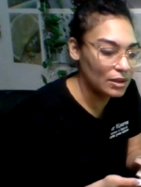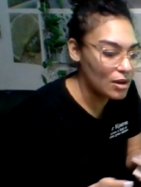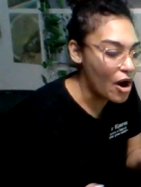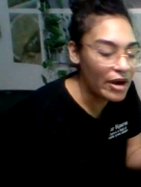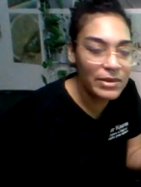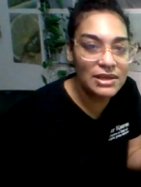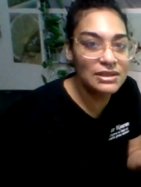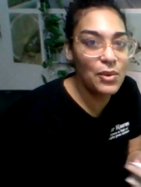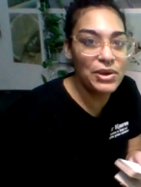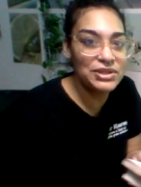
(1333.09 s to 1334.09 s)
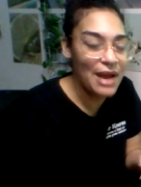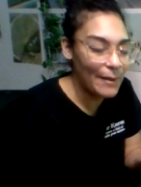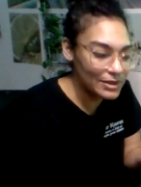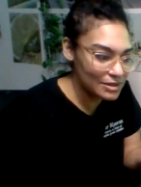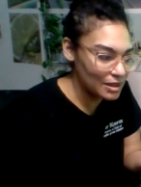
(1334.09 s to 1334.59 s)
karma is going to
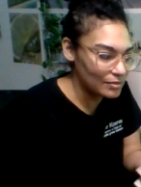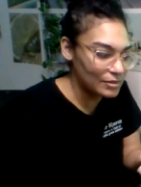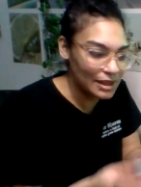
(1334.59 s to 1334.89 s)
happen to them,